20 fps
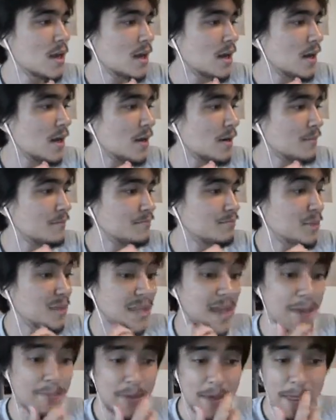But
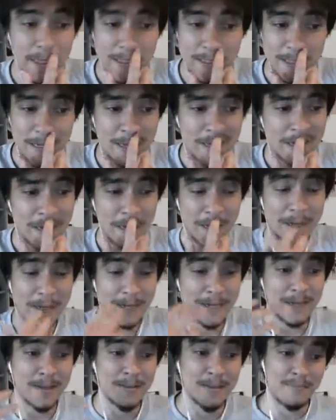that being said,
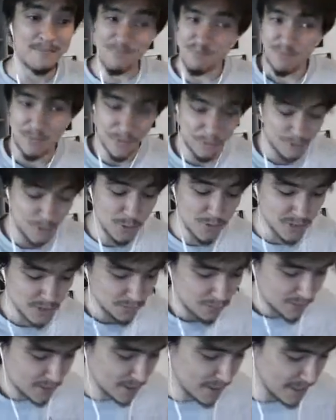the focus
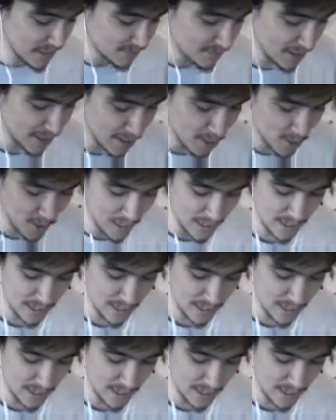for today's video